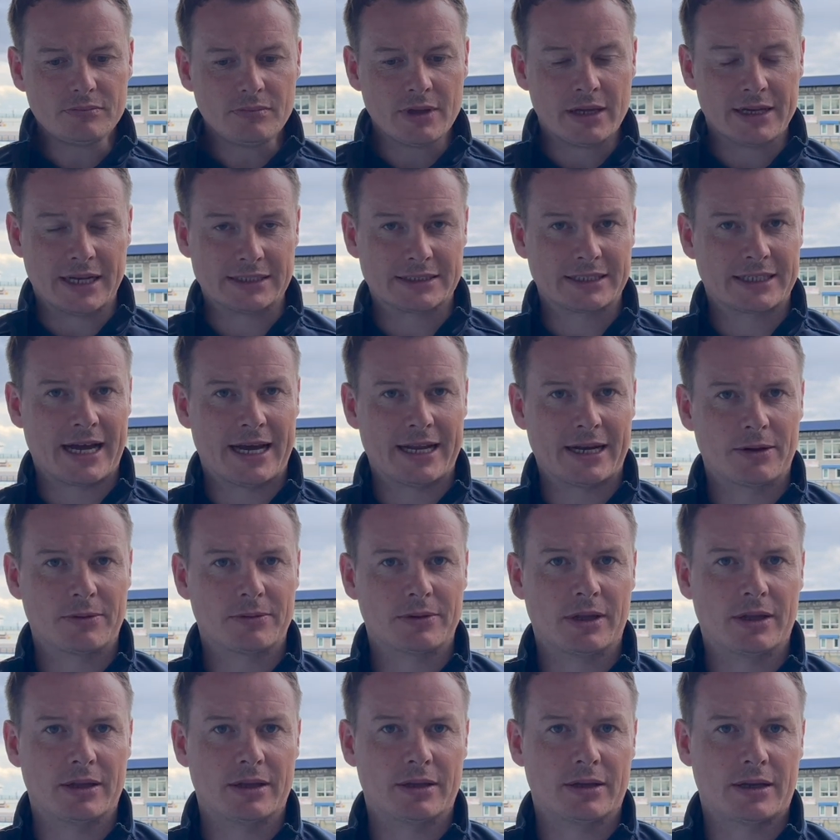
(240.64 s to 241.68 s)
That's the kind
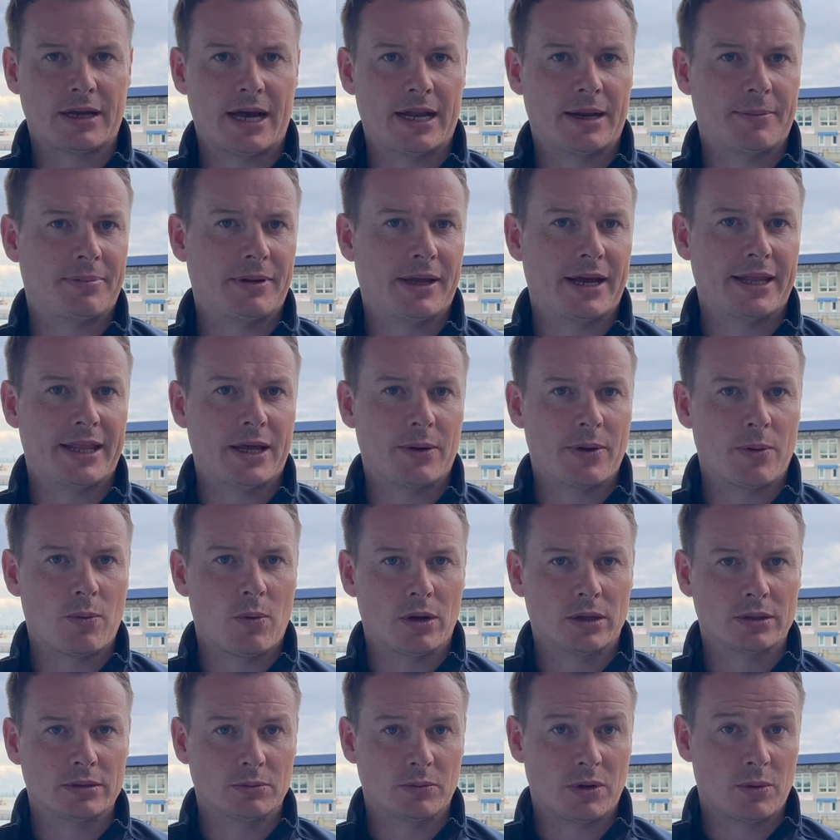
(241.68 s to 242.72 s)
of player that we
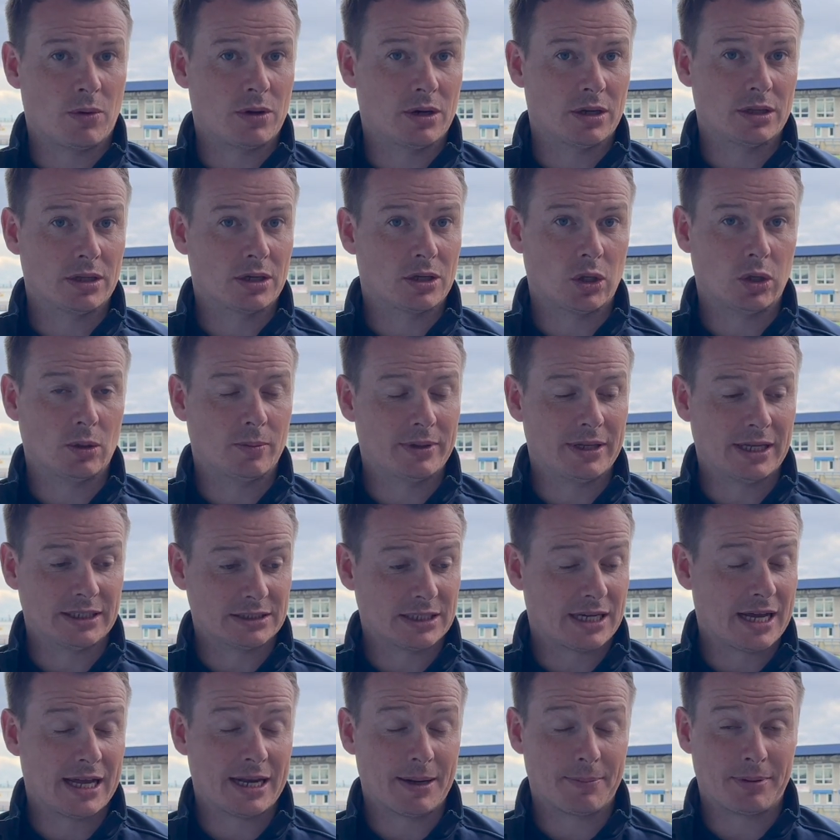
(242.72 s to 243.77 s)
want at the club, and that's
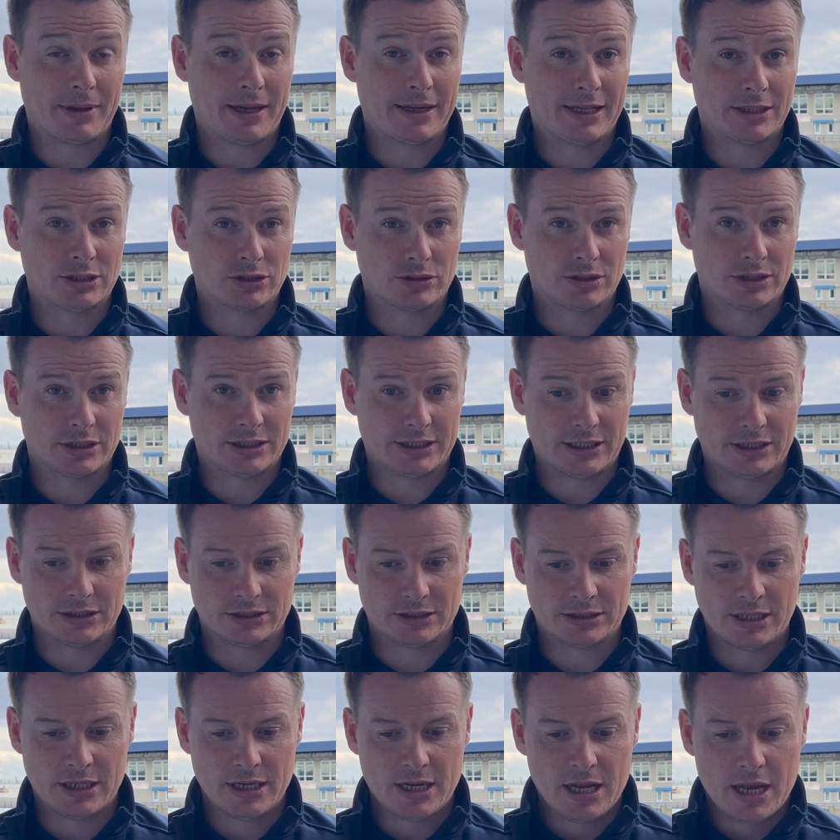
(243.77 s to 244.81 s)
the kind of player that's going to see us
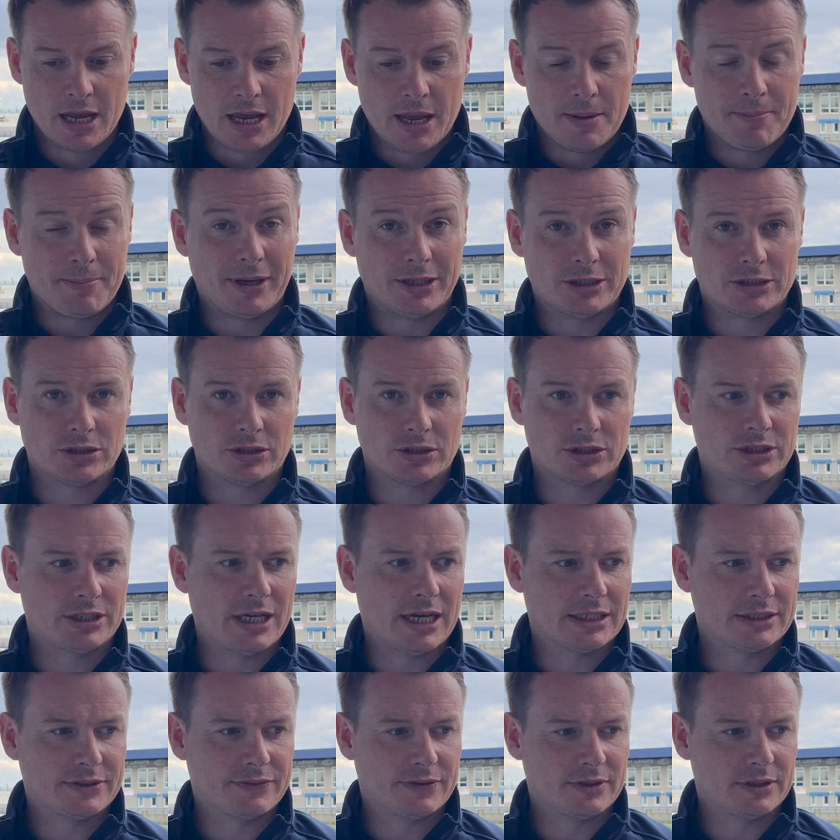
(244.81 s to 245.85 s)
be
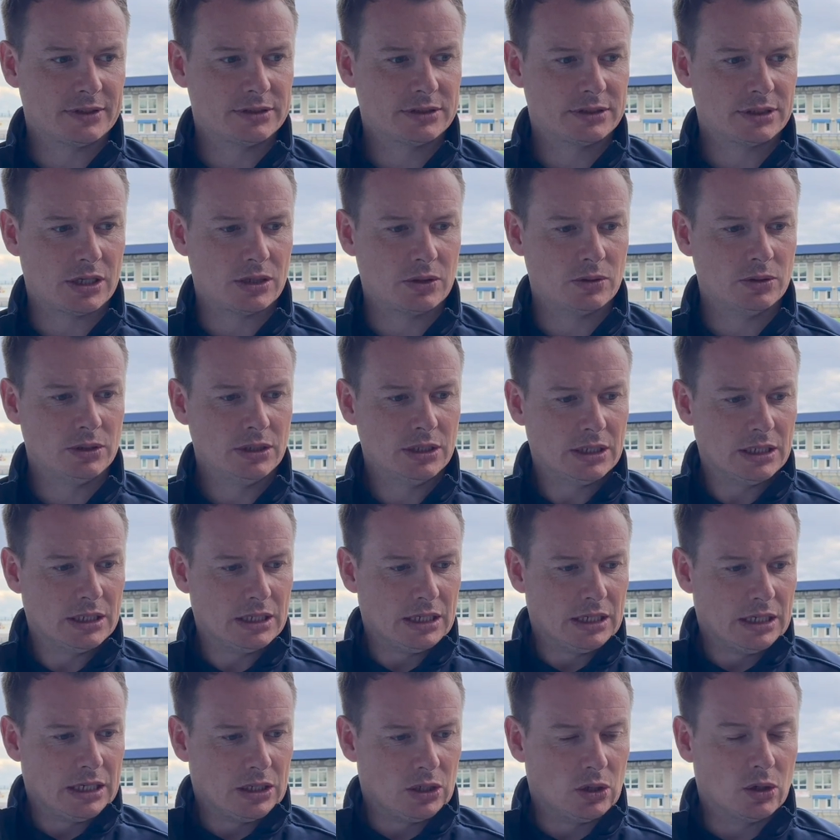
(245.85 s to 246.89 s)
successful. So
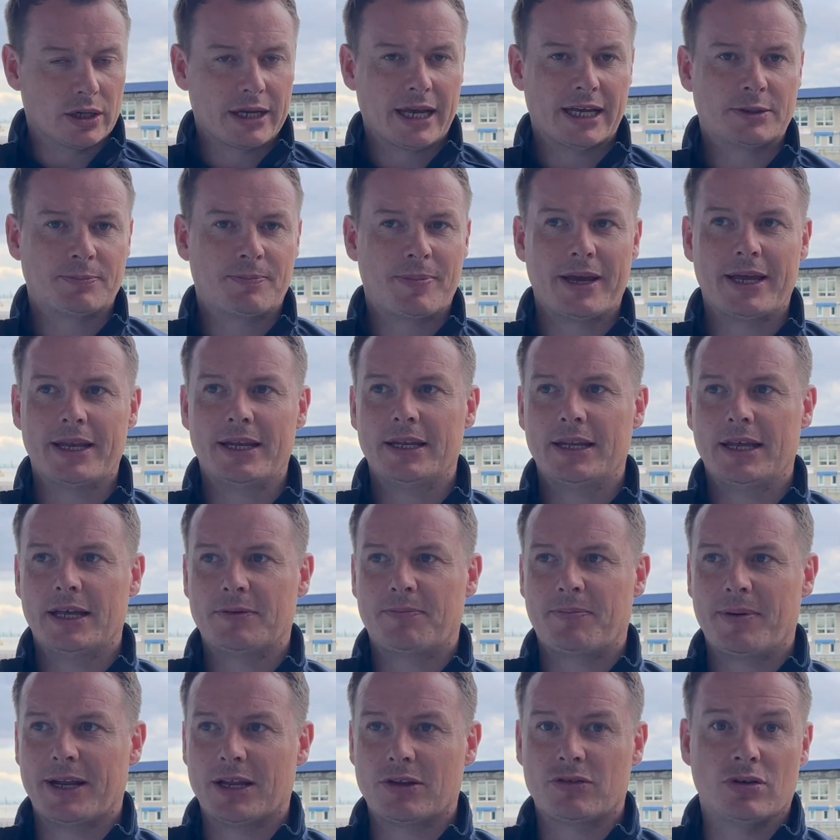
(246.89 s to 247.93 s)
look, it's
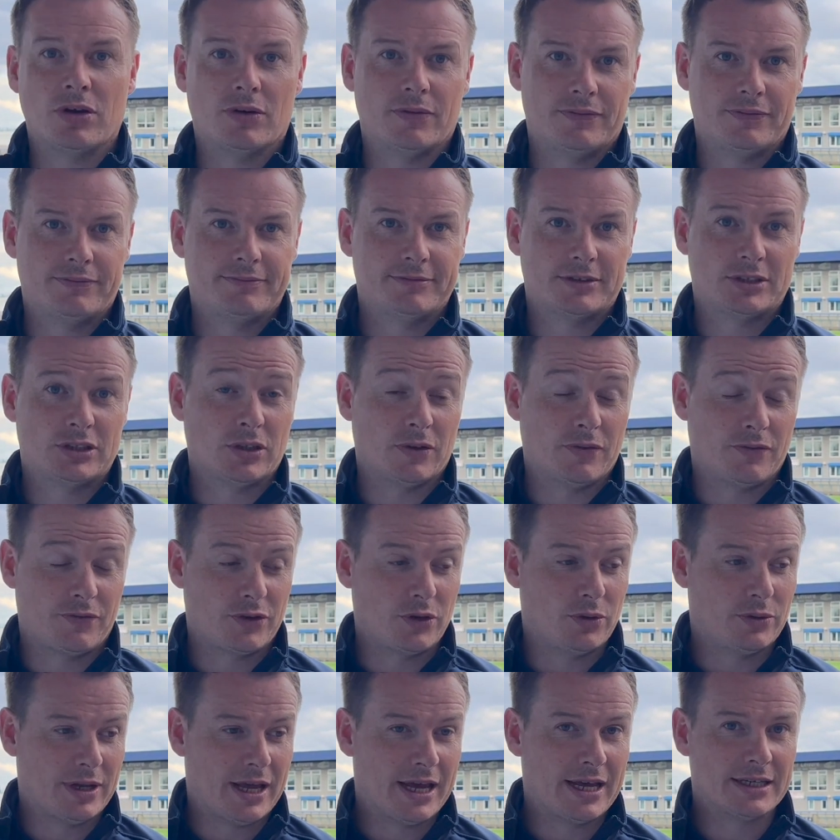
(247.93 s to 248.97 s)
been a tough
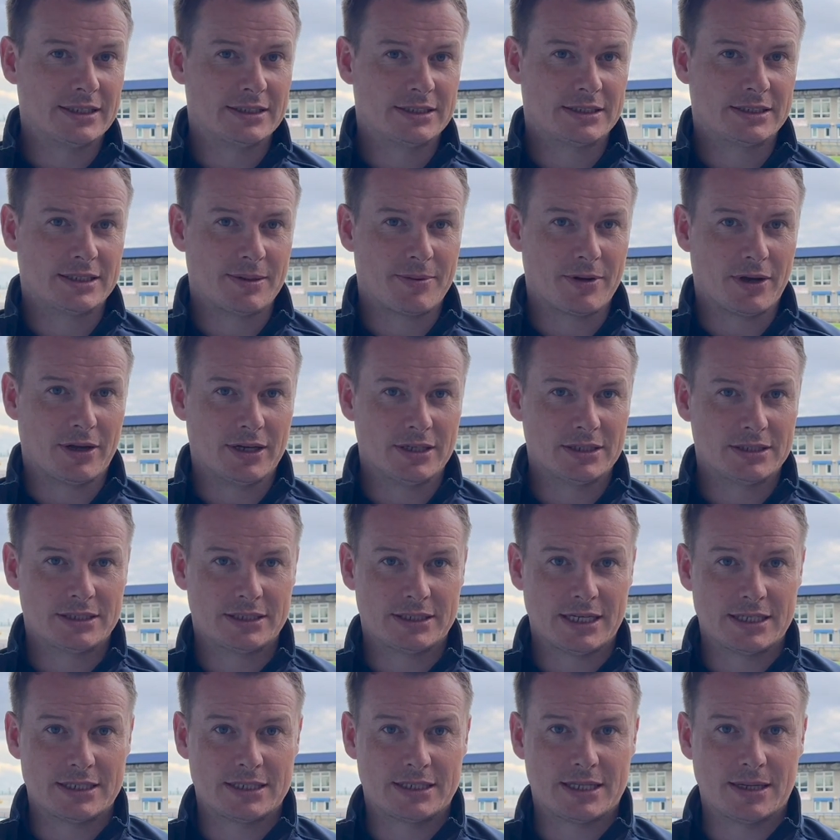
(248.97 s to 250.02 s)
few days, to be honest,
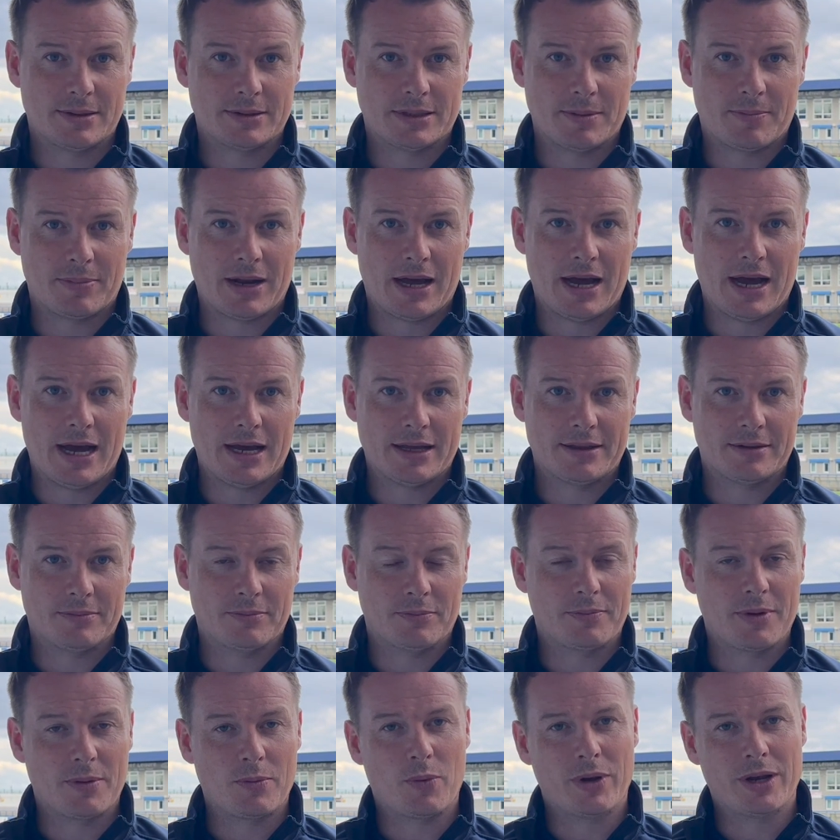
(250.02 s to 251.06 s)
since the blind.
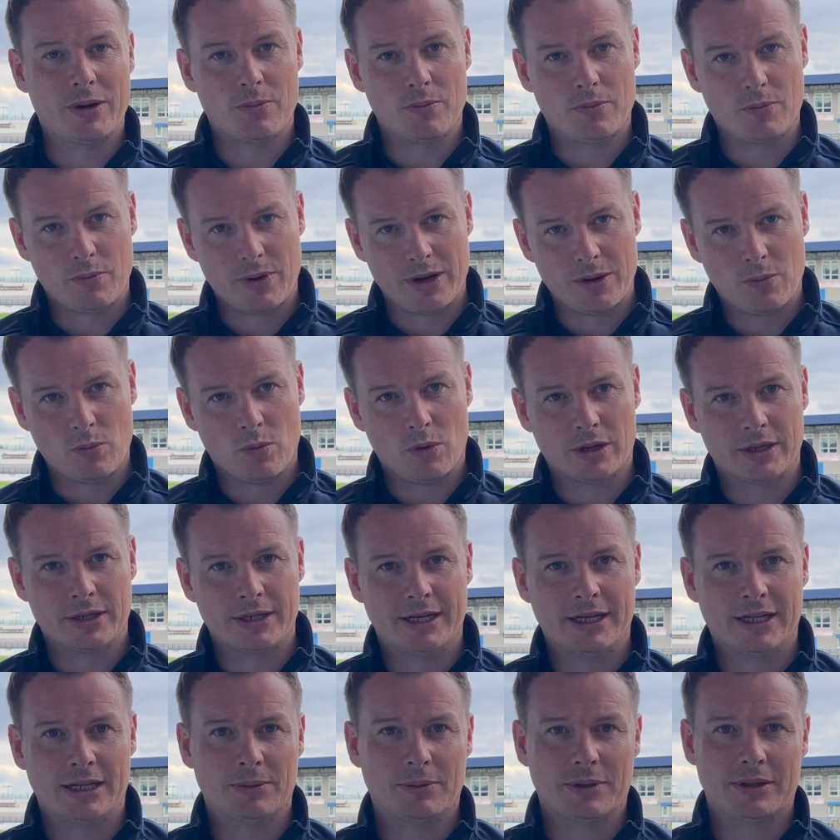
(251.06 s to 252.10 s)
Winning
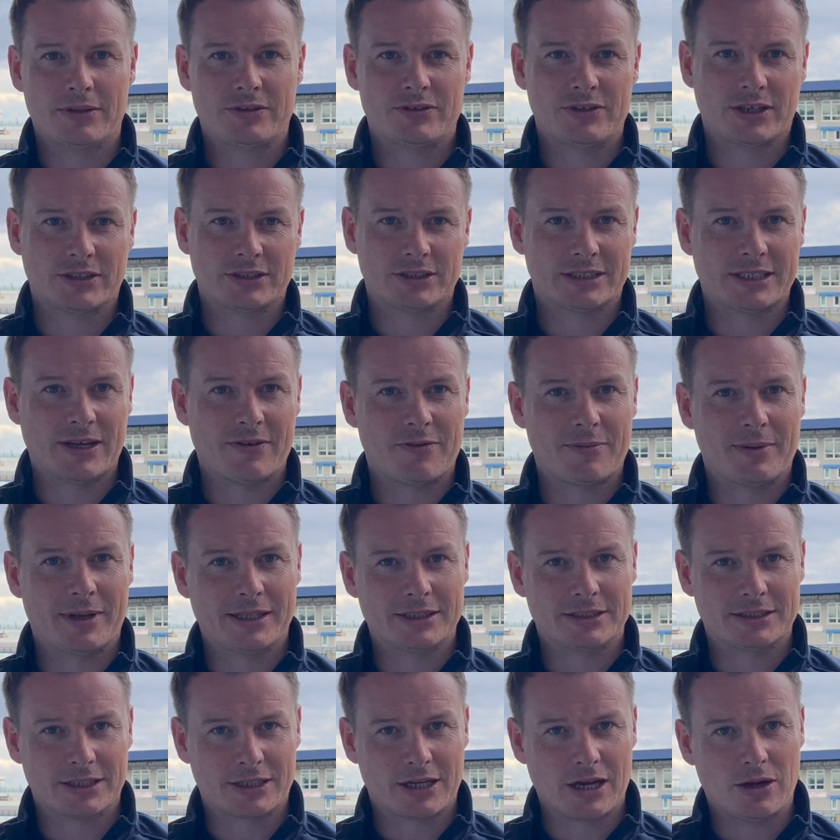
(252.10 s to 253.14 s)
1-0 with 6 or 7
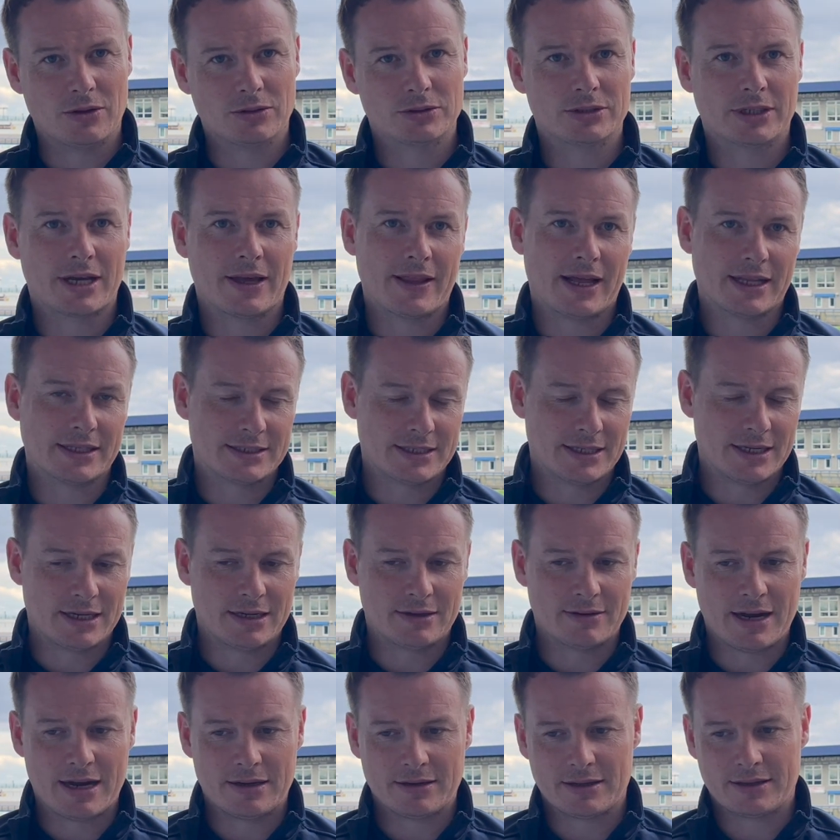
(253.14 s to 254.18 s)
minutes to go to get that
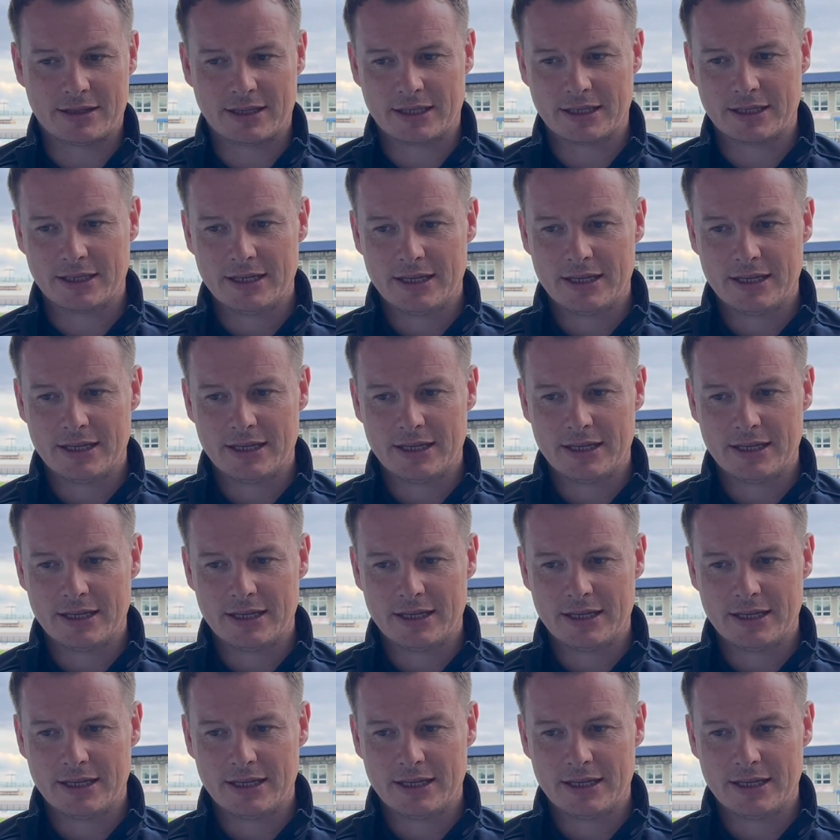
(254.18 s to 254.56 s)
turnaround. I think,